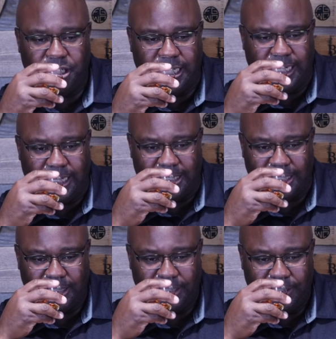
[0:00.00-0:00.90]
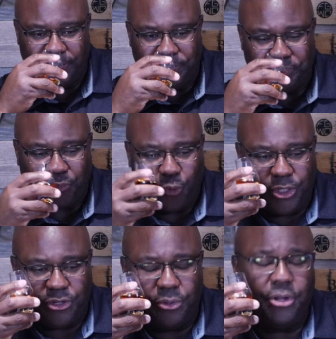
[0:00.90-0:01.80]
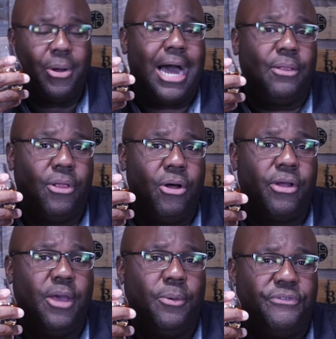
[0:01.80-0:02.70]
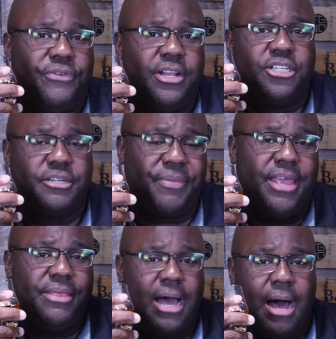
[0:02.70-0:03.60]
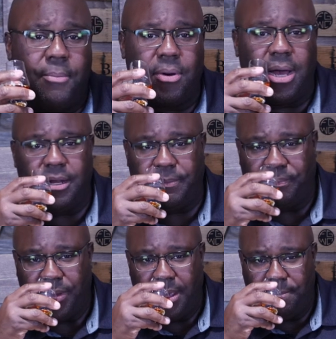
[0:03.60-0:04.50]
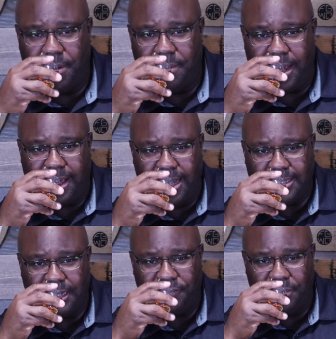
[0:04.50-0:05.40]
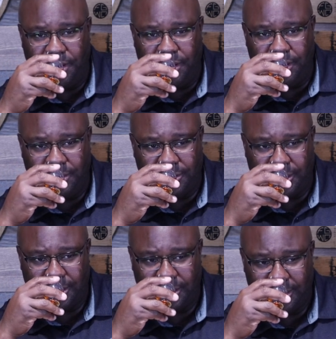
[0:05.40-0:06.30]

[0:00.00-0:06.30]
Jeez. We don't know how long it was finished in the Amburana. But by guessing from the nose,